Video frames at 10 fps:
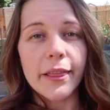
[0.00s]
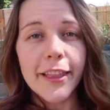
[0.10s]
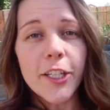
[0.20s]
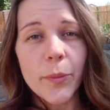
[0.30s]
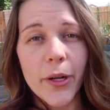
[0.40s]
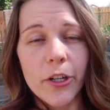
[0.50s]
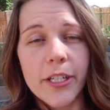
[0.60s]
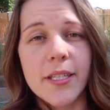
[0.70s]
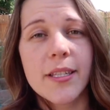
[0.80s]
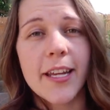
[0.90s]
Little bugger
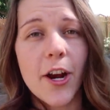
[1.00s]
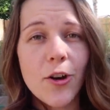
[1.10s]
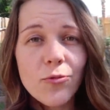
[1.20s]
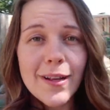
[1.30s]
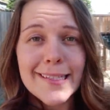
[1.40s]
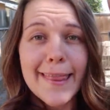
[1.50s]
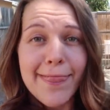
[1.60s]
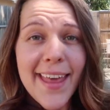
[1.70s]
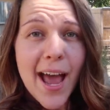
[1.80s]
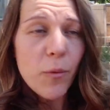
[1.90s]
gets scared, runs
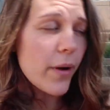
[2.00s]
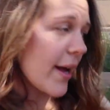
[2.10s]
that